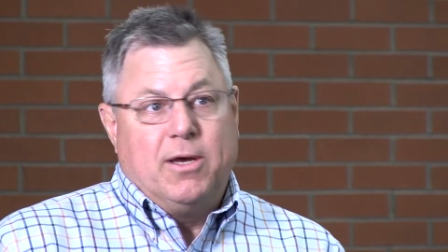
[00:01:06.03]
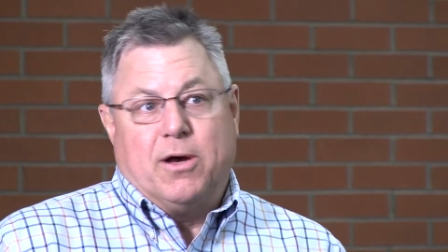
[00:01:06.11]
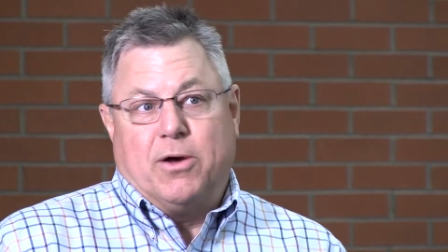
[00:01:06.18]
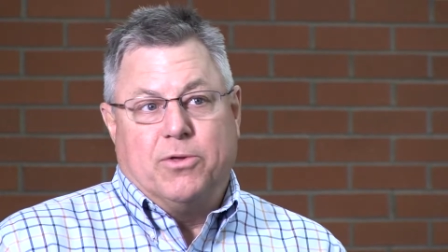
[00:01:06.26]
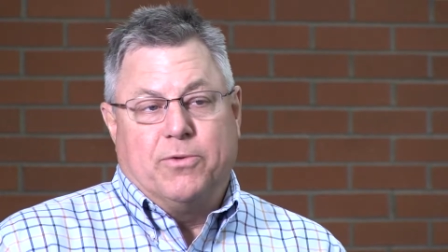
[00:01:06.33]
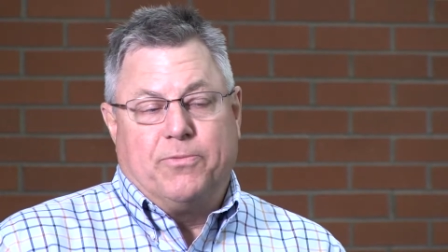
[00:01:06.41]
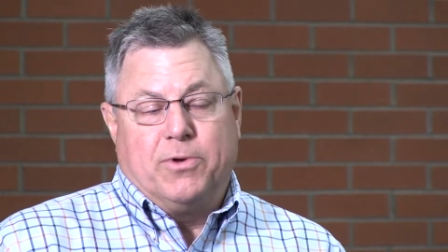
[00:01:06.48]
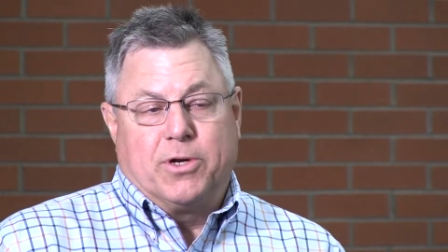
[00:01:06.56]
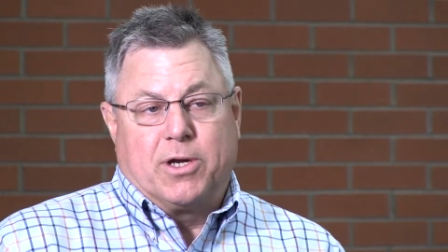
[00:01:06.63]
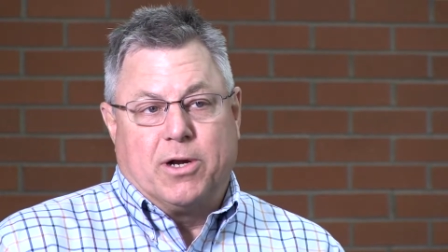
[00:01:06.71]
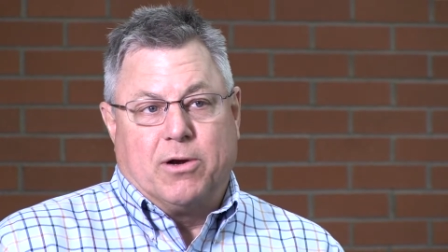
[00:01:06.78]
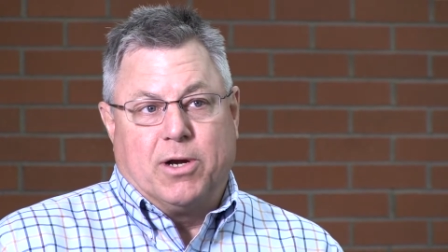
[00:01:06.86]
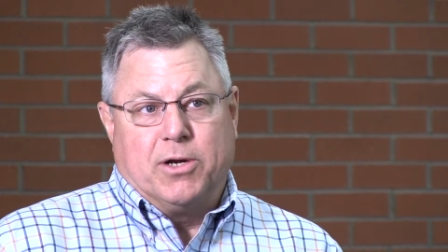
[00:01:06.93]
Although if you look
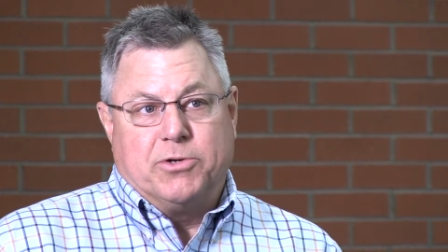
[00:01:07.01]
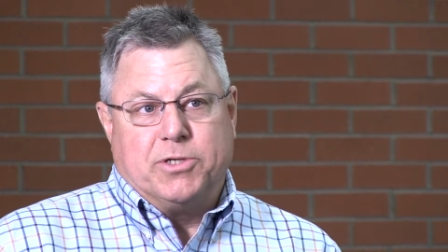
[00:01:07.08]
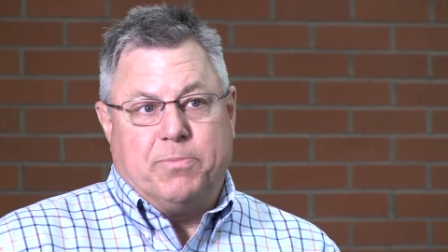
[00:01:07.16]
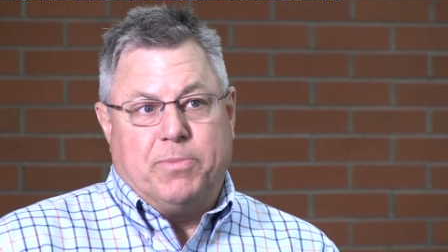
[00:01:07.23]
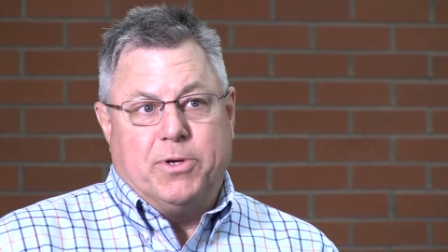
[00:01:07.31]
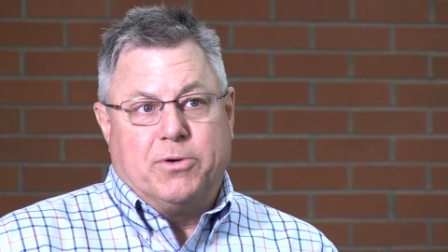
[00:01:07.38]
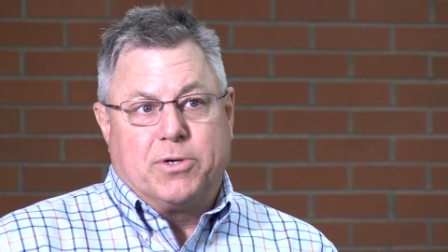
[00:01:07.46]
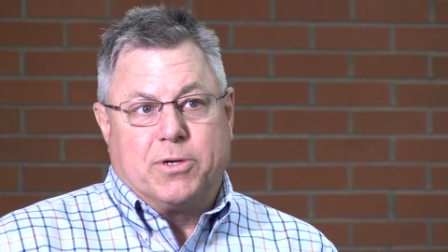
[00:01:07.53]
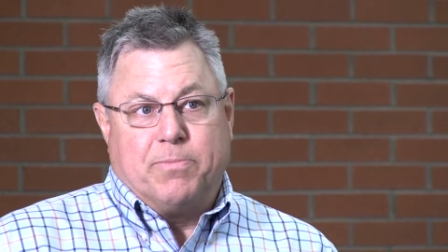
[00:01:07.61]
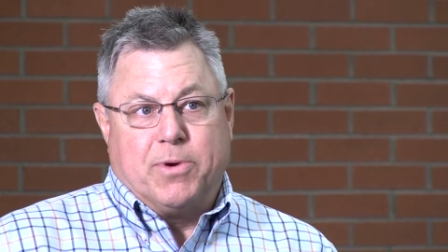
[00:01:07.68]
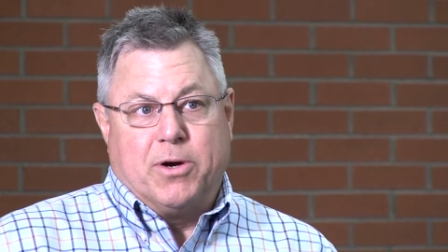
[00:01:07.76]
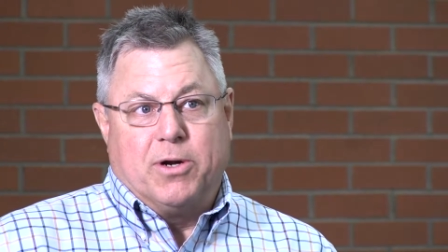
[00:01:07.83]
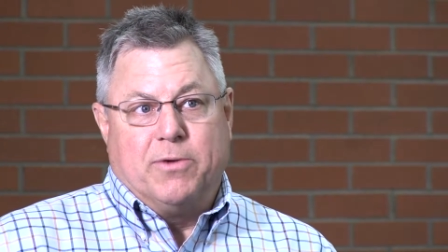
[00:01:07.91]
at our energy bill
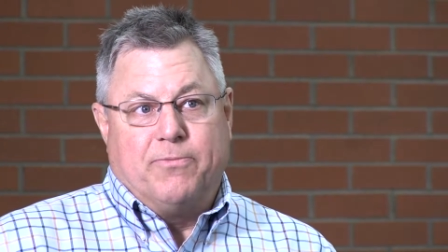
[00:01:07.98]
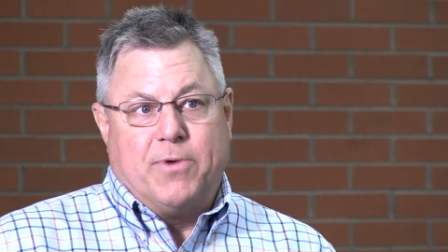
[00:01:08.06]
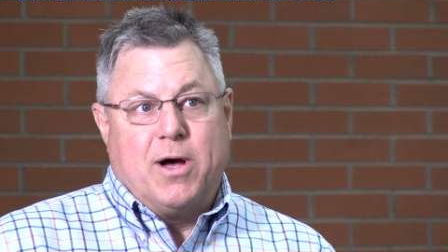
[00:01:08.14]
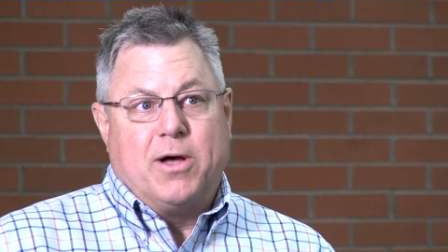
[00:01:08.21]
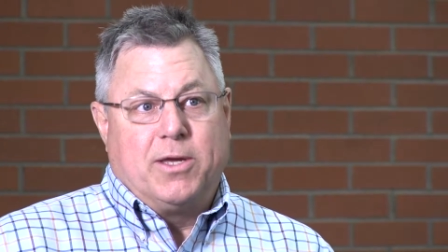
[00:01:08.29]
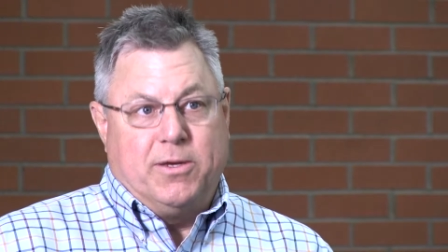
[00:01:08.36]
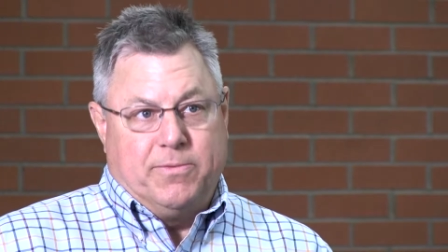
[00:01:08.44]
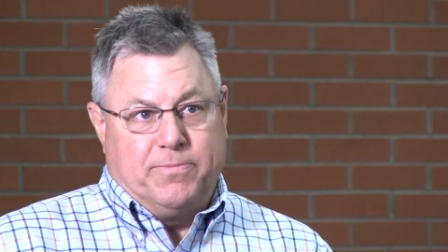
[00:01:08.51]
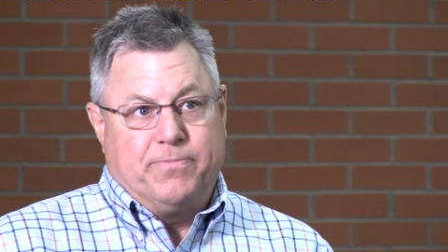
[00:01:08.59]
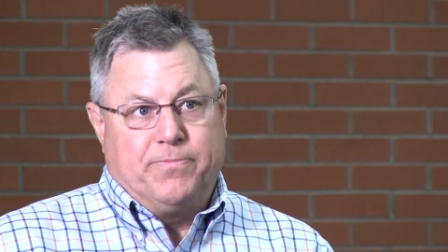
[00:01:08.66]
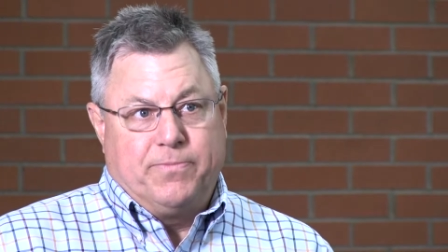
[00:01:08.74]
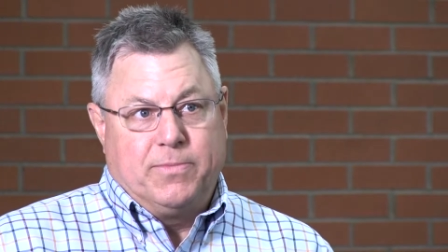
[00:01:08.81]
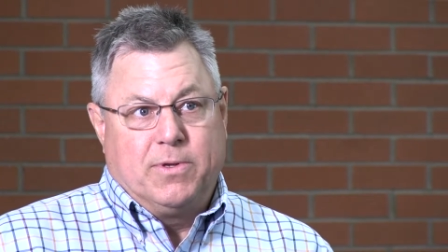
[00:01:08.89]
compared to volume,
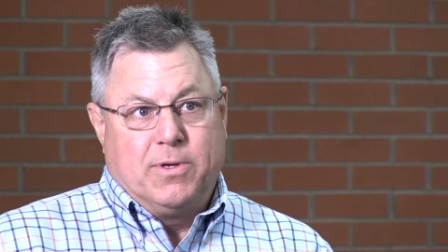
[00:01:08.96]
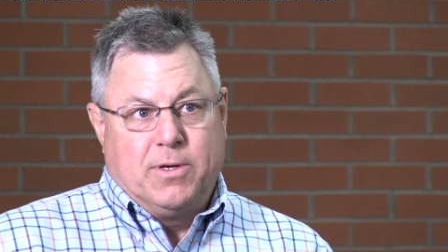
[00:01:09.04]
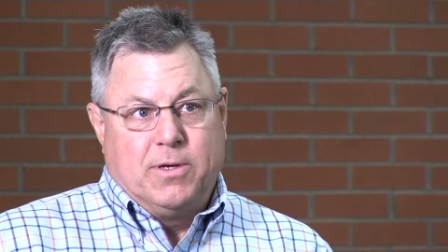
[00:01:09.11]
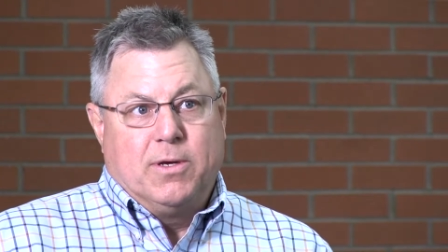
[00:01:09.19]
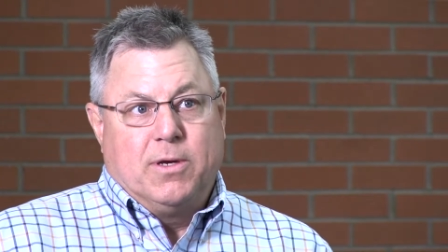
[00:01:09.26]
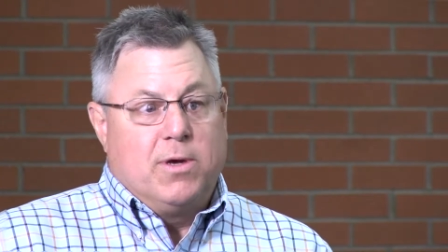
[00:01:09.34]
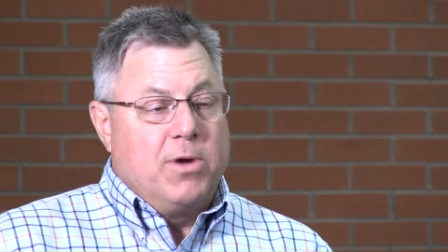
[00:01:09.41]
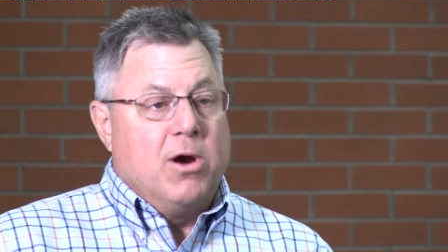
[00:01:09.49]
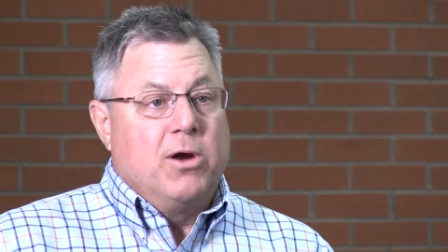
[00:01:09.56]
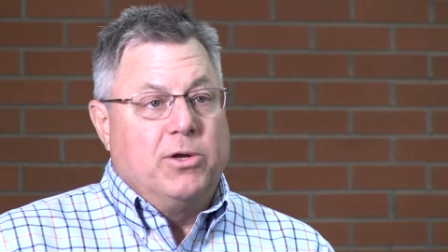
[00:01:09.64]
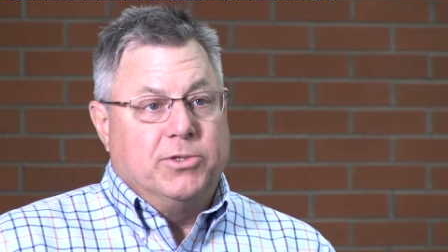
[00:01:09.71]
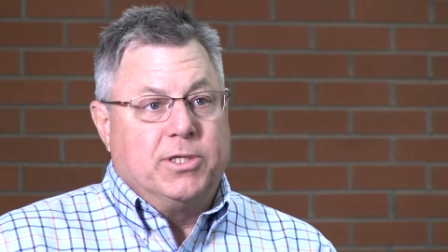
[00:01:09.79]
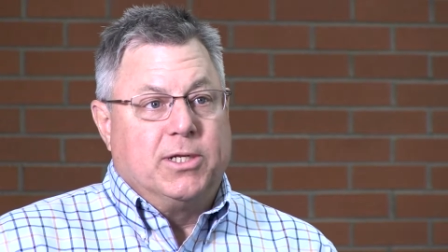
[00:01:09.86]
we are
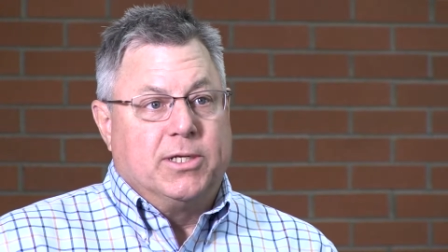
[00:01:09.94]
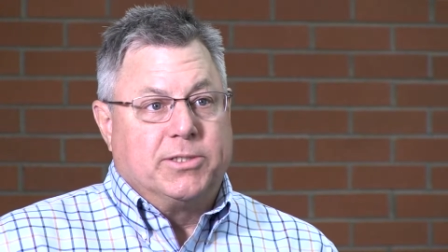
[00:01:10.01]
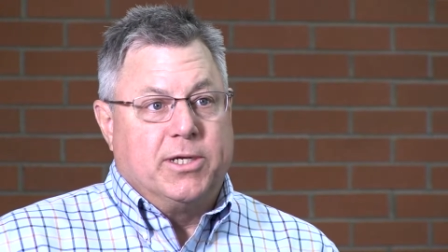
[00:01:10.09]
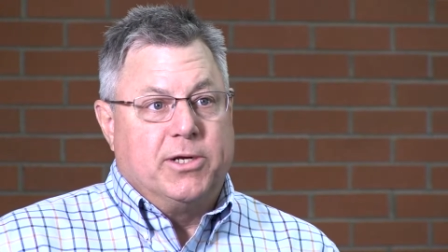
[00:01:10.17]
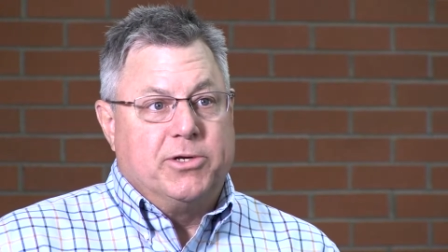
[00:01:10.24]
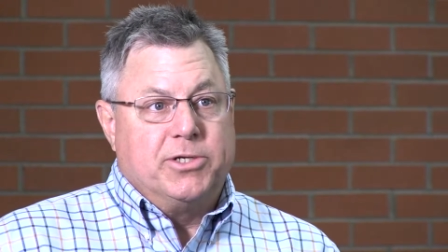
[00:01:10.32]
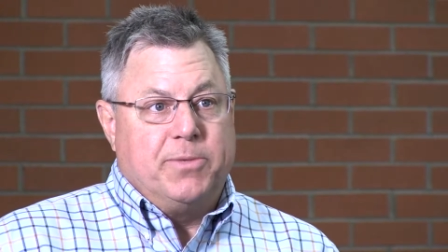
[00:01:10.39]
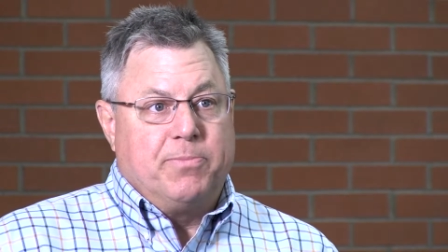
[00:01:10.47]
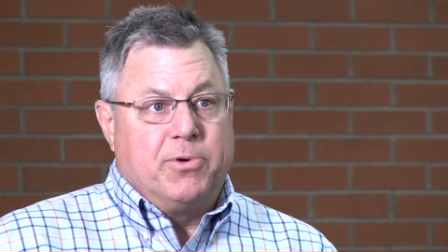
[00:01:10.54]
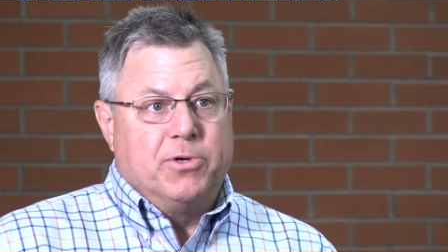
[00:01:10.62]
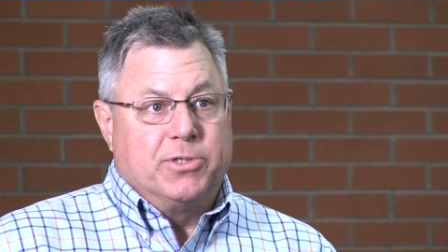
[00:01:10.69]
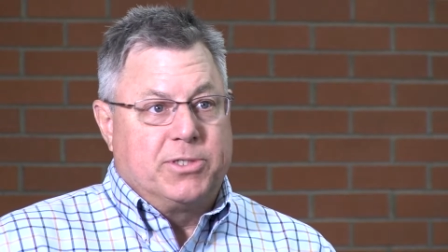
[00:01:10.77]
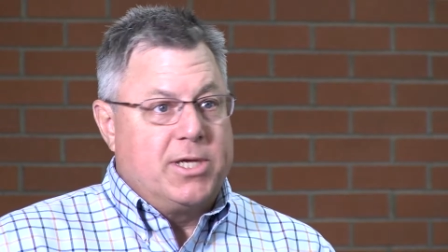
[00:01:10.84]
using less energy
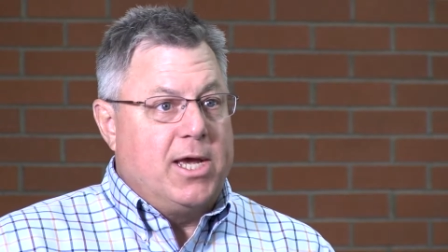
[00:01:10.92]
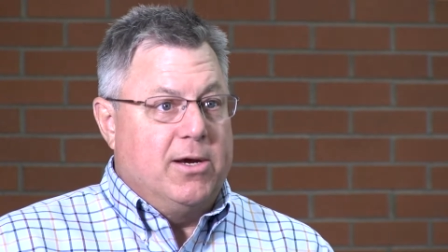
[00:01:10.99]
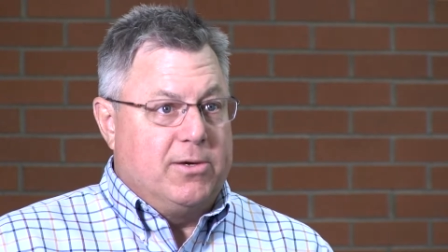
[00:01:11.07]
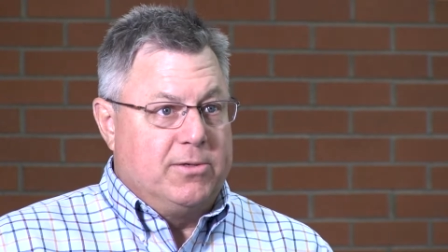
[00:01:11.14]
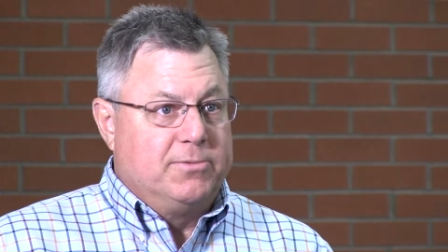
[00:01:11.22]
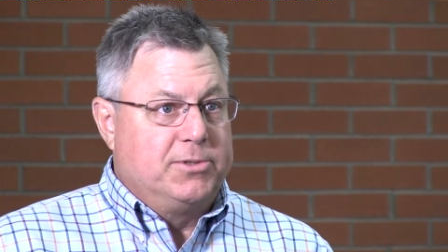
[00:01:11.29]
per sale.